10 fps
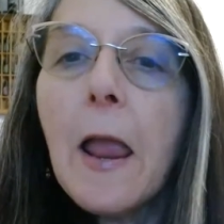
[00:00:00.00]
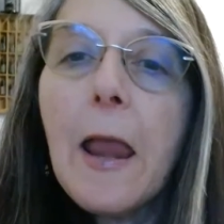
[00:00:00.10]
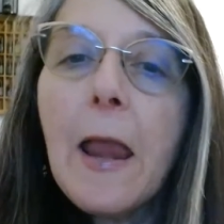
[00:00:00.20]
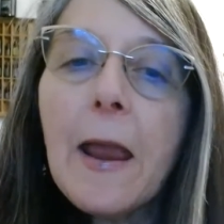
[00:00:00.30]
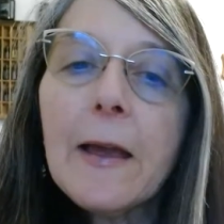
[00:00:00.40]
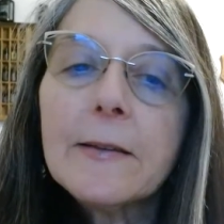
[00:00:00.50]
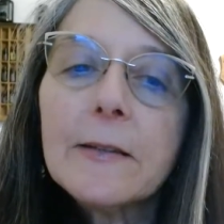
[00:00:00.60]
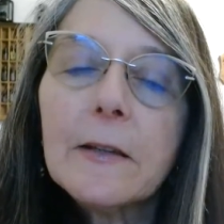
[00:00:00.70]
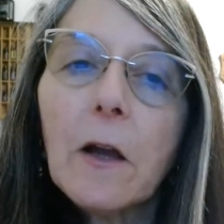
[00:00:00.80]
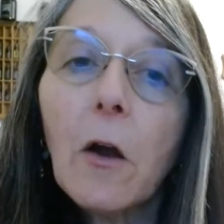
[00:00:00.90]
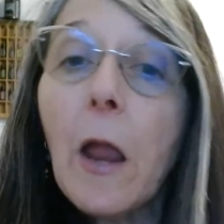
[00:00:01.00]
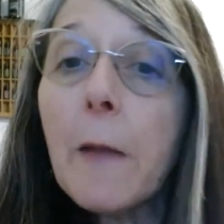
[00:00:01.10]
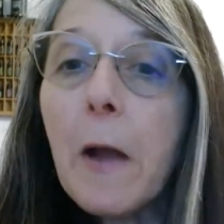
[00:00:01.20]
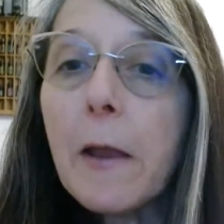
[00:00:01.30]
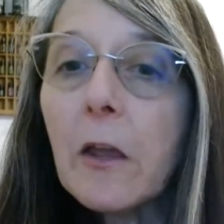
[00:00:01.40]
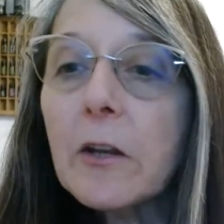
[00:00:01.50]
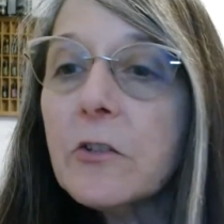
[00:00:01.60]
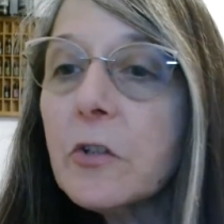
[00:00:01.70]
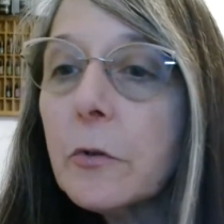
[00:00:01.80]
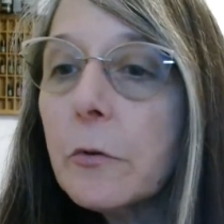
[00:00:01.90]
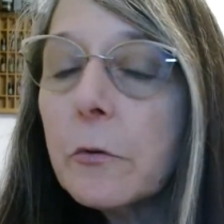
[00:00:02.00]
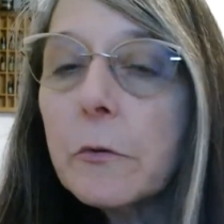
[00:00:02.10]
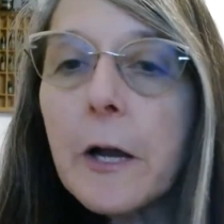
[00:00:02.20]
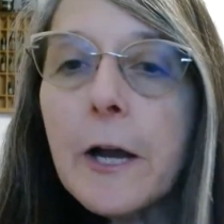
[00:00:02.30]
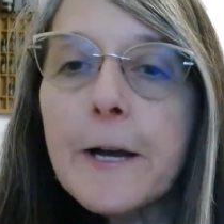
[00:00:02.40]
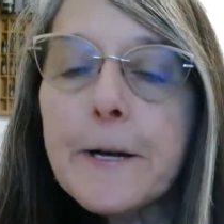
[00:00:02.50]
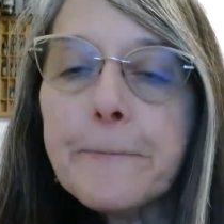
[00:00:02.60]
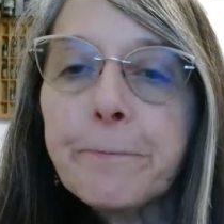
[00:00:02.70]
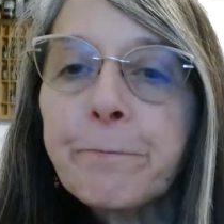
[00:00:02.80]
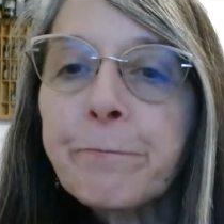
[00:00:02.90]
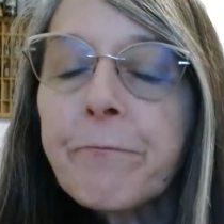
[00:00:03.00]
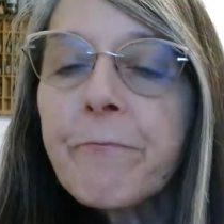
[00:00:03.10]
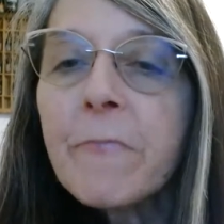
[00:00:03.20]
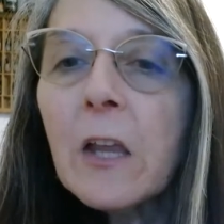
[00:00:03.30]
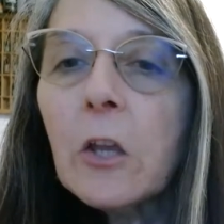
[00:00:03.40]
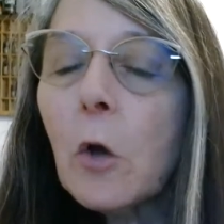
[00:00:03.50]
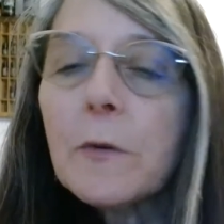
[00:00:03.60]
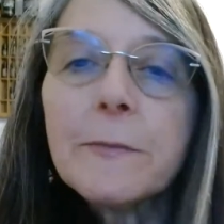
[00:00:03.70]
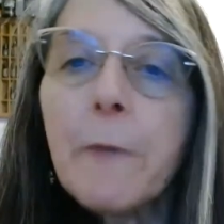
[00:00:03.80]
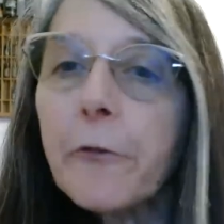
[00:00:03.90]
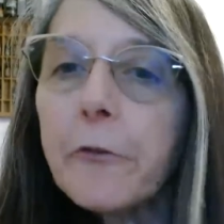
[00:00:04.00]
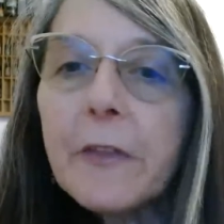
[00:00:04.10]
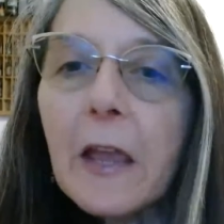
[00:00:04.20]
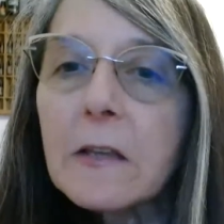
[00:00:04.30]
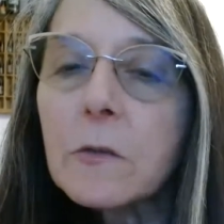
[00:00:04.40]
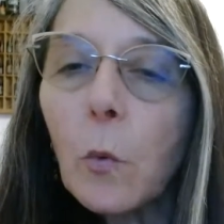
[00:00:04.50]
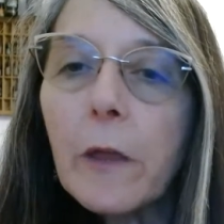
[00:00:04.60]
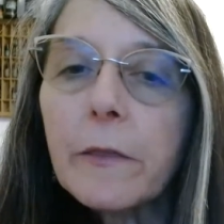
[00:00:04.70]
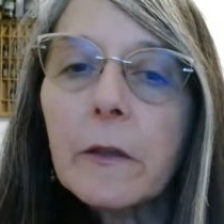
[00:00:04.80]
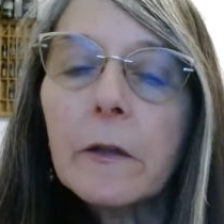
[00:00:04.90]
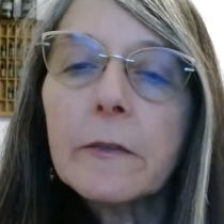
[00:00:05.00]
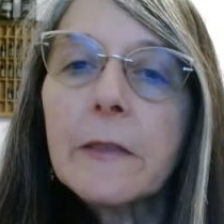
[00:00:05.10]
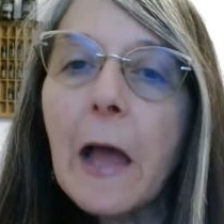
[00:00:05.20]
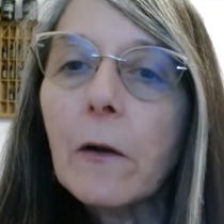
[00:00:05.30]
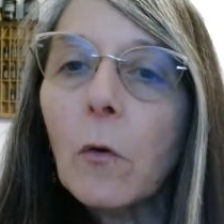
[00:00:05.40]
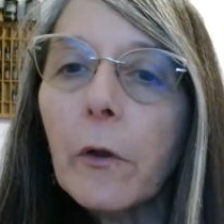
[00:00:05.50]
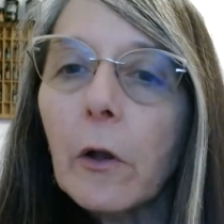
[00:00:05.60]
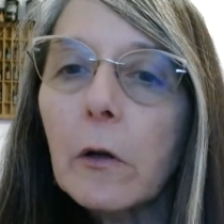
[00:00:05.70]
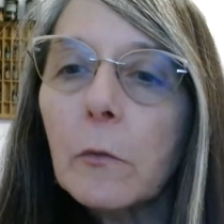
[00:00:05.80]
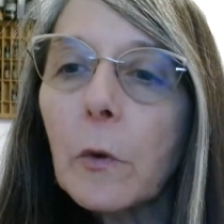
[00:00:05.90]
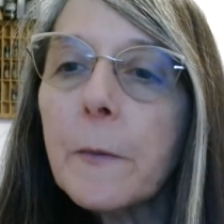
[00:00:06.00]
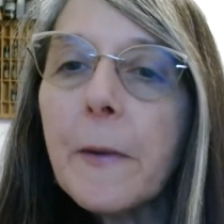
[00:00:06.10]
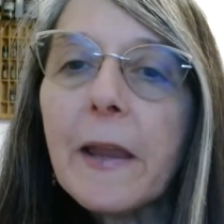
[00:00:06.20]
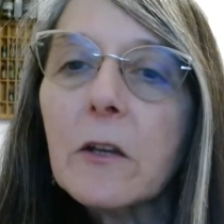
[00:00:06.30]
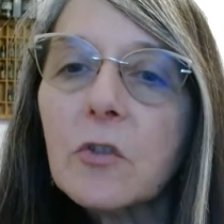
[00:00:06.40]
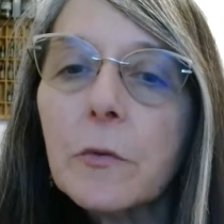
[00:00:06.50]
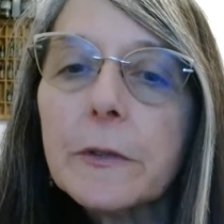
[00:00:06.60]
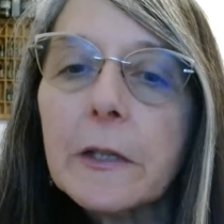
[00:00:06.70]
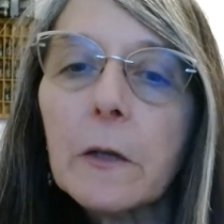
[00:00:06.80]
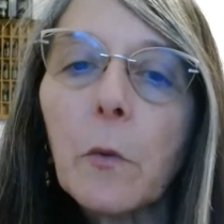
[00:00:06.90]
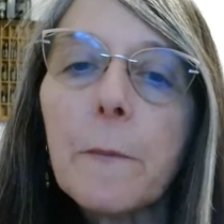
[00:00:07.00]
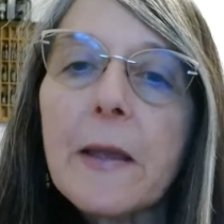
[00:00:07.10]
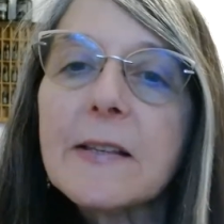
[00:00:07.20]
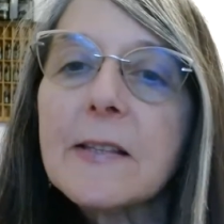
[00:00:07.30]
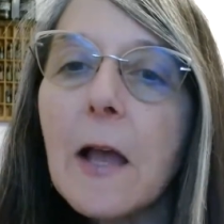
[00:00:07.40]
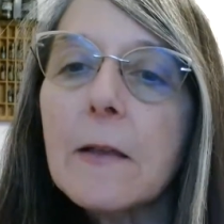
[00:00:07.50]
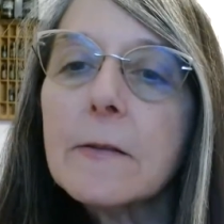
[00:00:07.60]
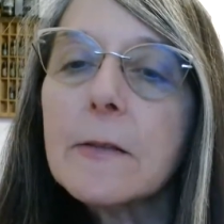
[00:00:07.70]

And am I going to do some other things with that oil? What am I going to do with it? What makes sense?